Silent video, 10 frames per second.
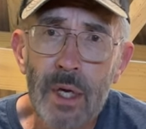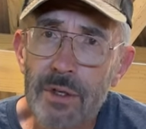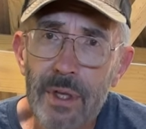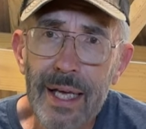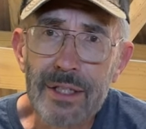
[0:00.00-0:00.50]

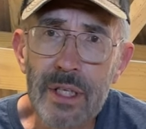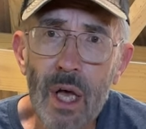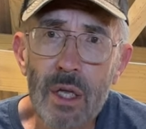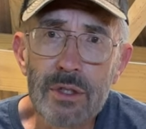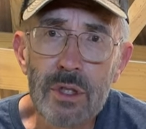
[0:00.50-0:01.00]
so that's a
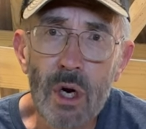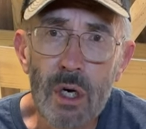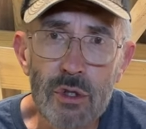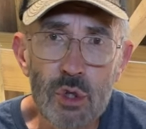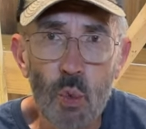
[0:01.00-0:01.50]
non-starter.
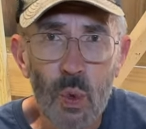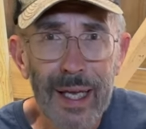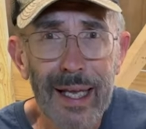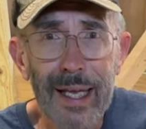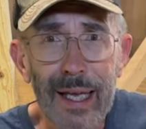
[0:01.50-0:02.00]
So
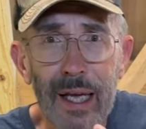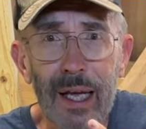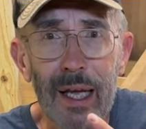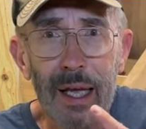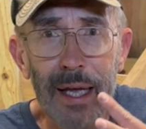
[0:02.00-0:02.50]
we
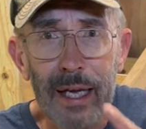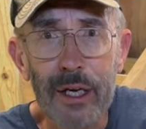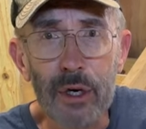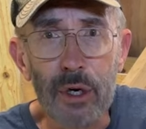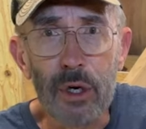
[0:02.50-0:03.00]

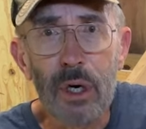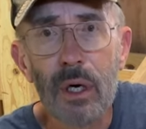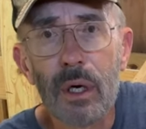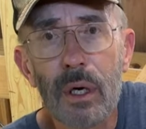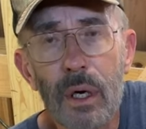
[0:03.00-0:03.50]
here
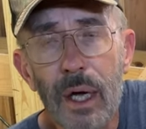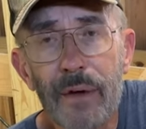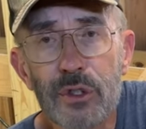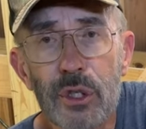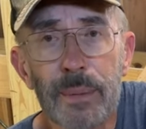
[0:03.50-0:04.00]
have
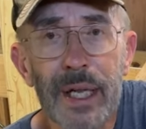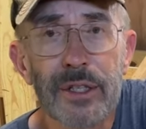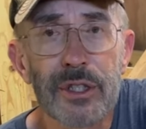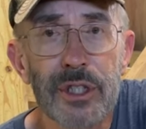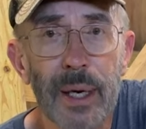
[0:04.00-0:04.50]
a
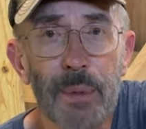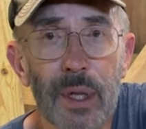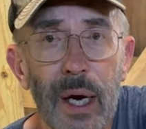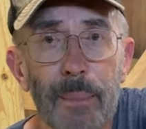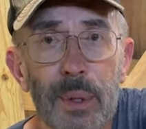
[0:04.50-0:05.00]
germination chamber that
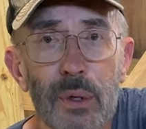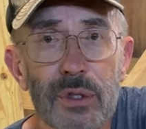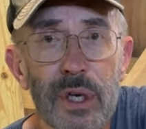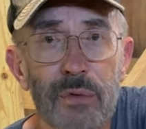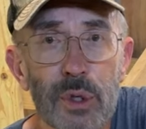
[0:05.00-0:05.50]
I built
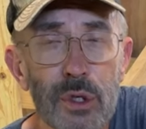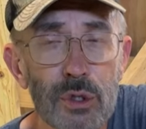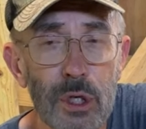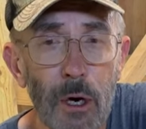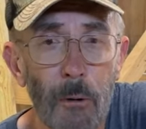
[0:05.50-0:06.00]
several years
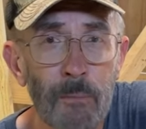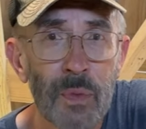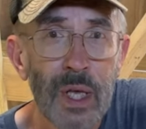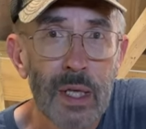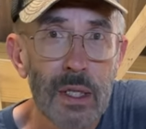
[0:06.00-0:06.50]
ago
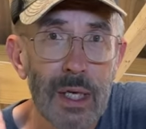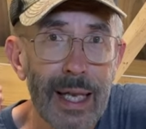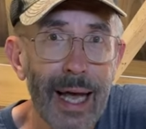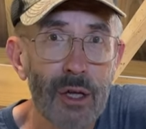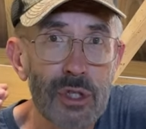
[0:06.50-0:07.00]
that
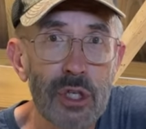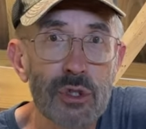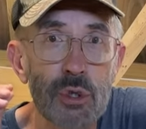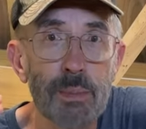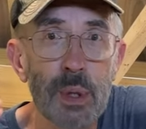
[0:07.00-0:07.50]
allows us
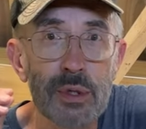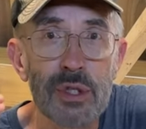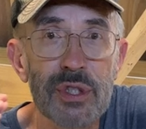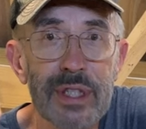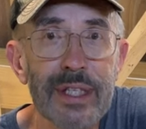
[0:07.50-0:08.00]
to put the
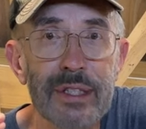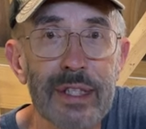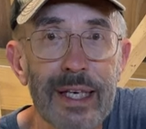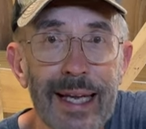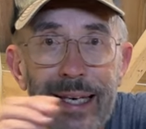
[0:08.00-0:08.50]
seeds
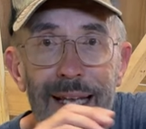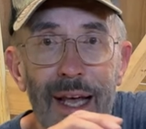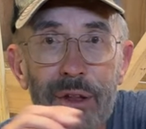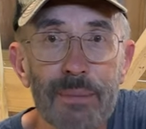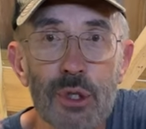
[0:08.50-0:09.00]
in and allow
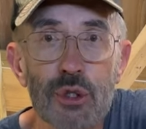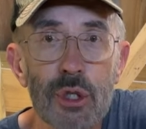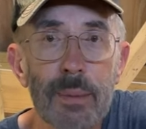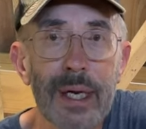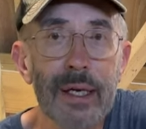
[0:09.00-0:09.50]
them to
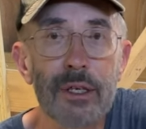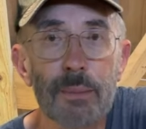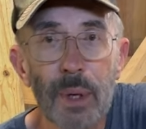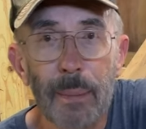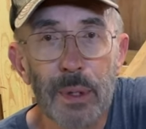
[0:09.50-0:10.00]
germinate at the
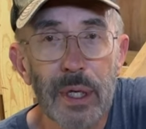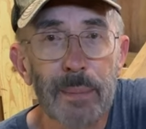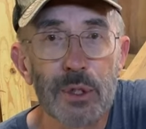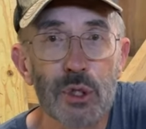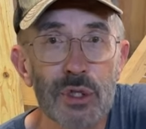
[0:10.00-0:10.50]
proper
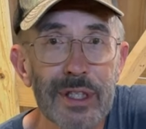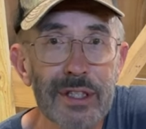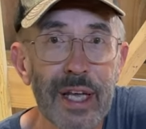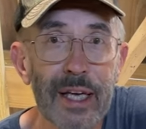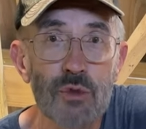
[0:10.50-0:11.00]
temperatures, in this
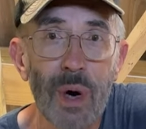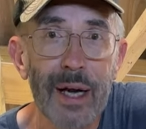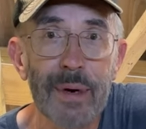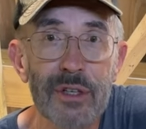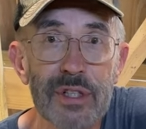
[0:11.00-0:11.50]
case right
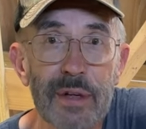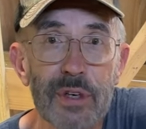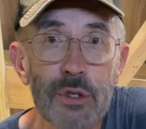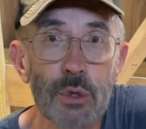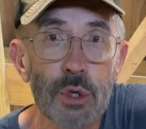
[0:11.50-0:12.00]
around
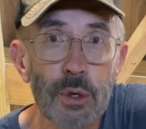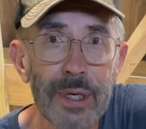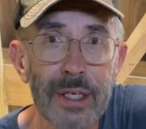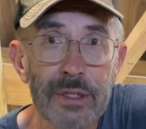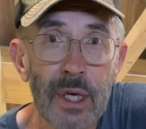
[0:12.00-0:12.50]
72 degrees.